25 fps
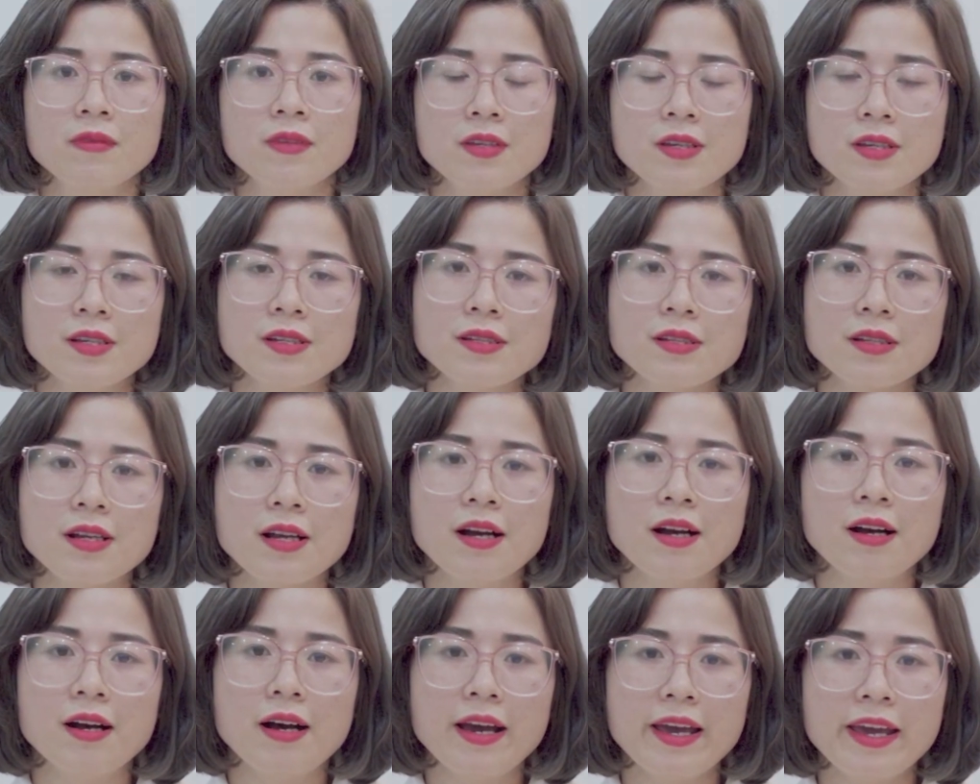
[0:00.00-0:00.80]
Yes,
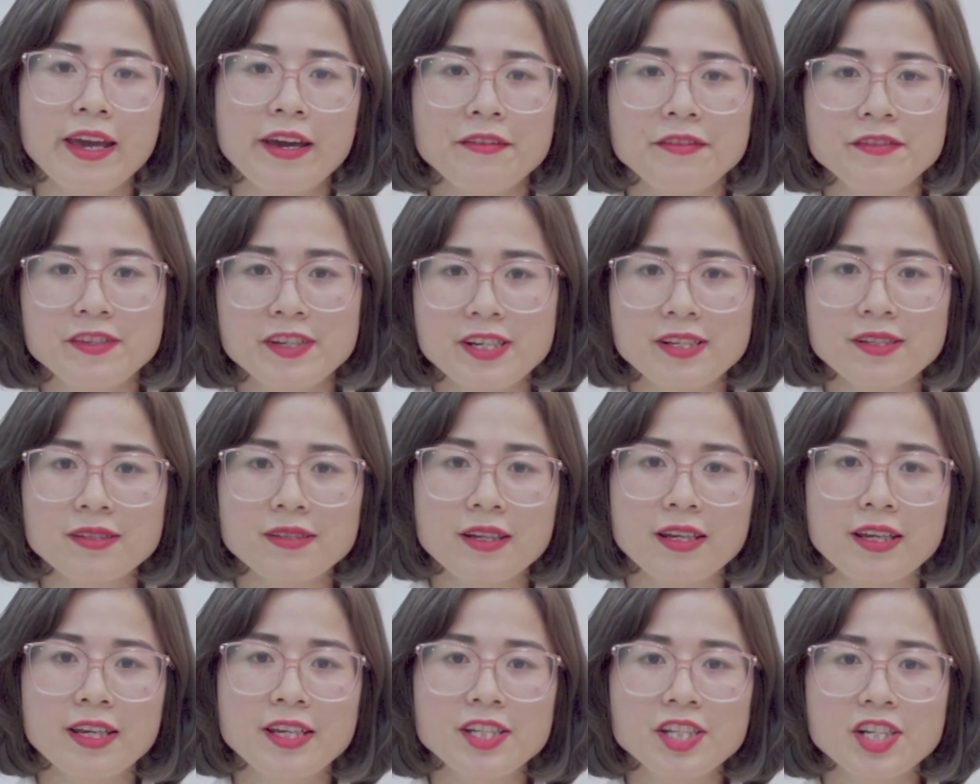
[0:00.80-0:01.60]
I have
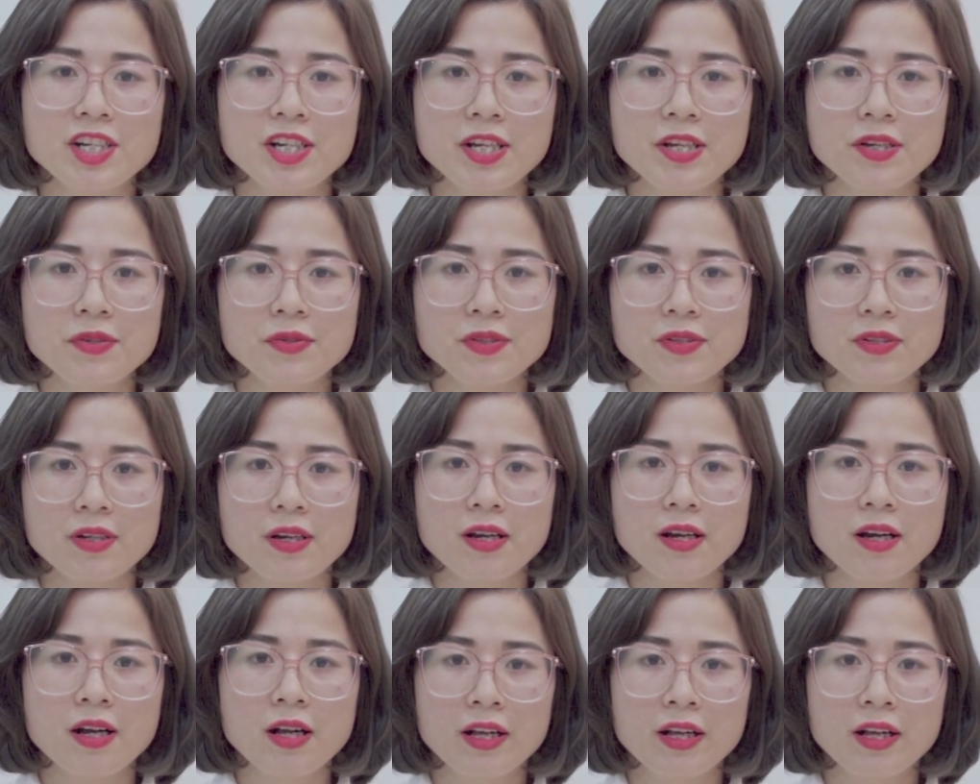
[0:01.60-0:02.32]
just introduced